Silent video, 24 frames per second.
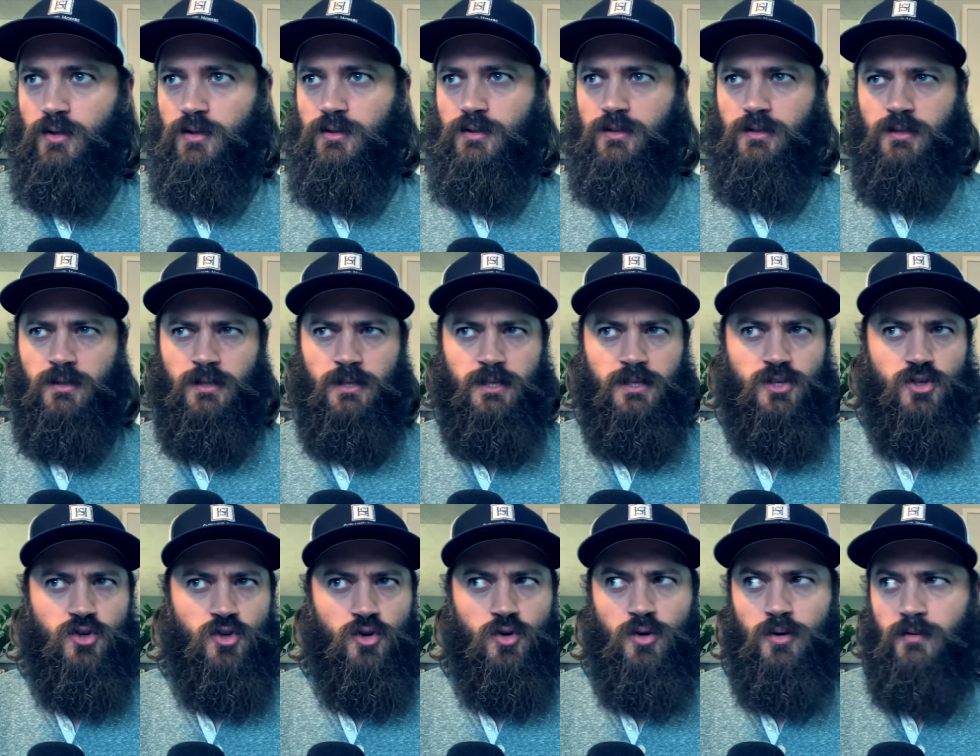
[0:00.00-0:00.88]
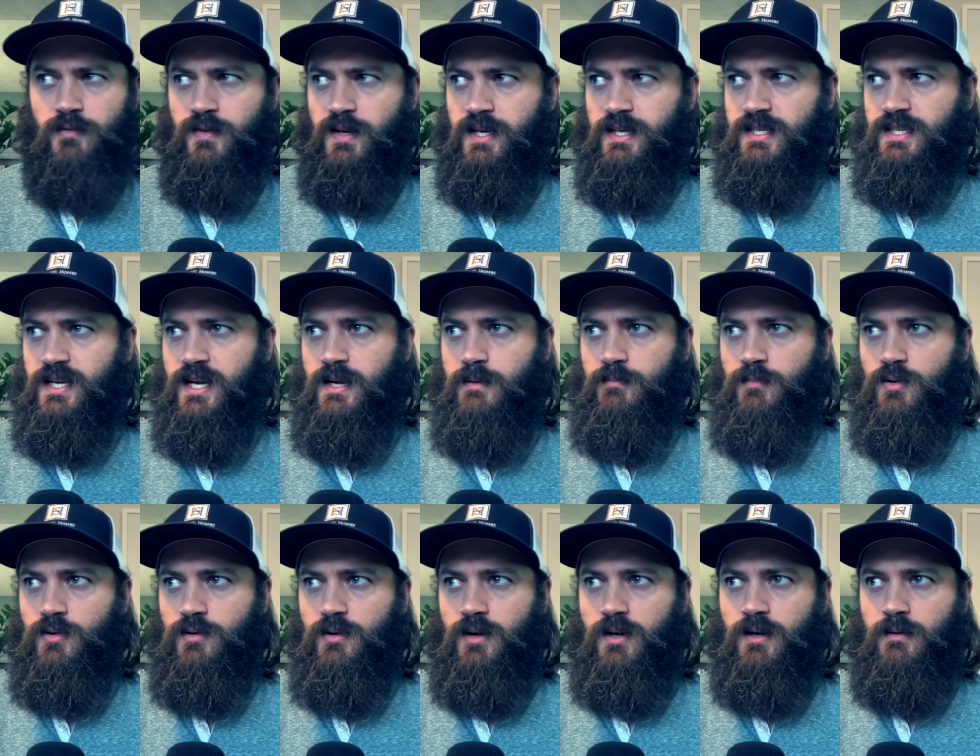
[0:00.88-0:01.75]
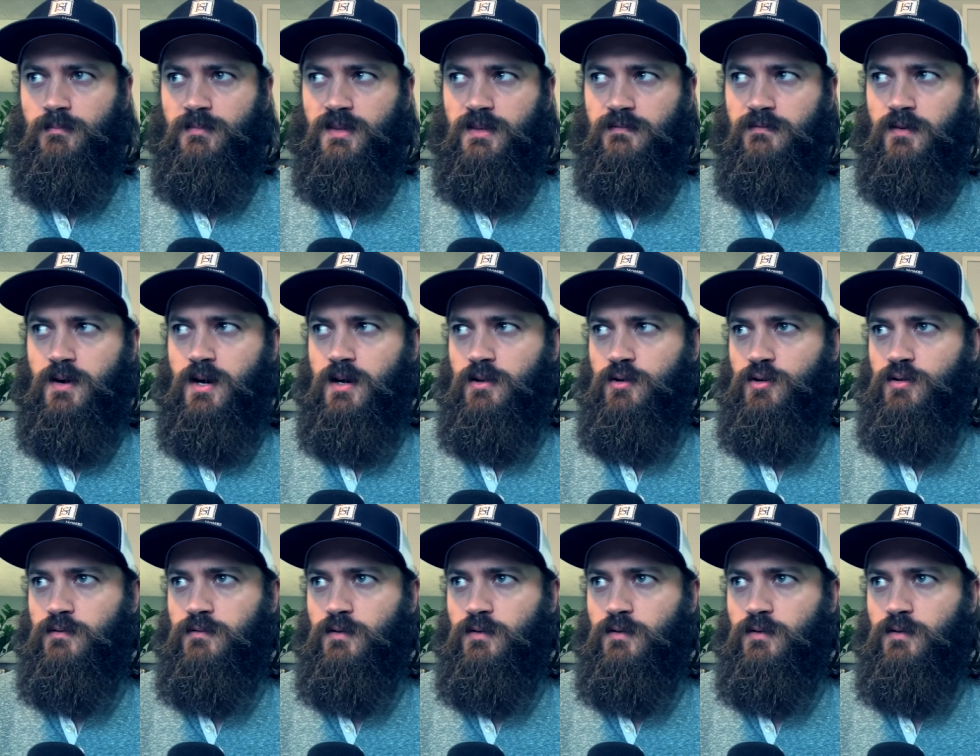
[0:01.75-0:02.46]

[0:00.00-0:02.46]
This girl thinks I'm I'm the father